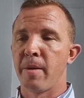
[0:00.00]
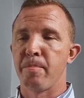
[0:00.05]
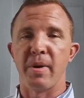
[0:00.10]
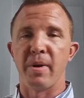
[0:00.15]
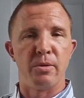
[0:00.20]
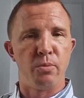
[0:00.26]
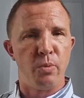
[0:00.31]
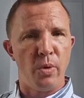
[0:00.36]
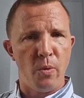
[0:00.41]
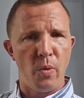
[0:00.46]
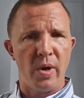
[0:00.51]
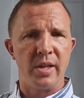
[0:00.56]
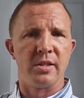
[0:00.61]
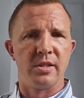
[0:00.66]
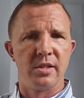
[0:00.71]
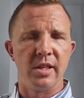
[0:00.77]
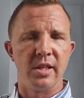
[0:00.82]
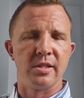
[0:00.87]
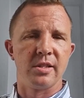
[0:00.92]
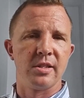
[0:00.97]
but we
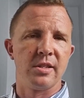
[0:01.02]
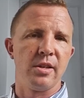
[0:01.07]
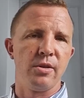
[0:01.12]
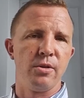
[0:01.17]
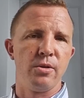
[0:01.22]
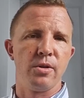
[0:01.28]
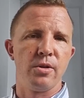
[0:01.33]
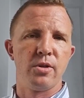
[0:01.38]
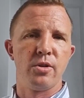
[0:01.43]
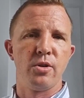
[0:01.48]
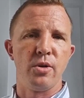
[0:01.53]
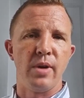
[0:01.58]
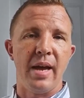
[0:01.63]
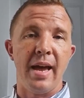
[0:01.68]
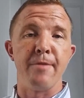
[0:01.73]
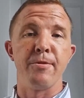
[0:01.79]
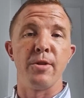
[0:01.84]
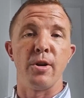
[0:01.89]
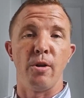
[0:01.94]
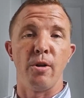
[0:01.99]
want just to
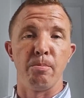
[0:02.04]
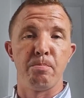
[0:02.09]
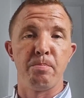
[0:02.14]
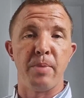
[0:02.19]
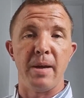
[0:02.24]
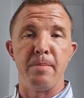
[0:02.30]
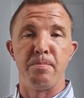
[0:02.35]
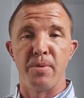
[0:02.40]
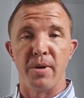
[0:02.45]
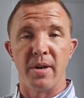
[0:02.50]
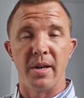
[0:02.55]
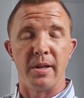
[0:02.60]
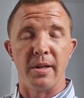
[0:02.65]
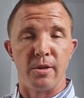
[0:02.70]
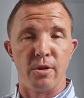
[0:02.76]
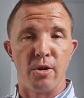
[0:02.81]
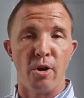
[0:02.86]
have it on paper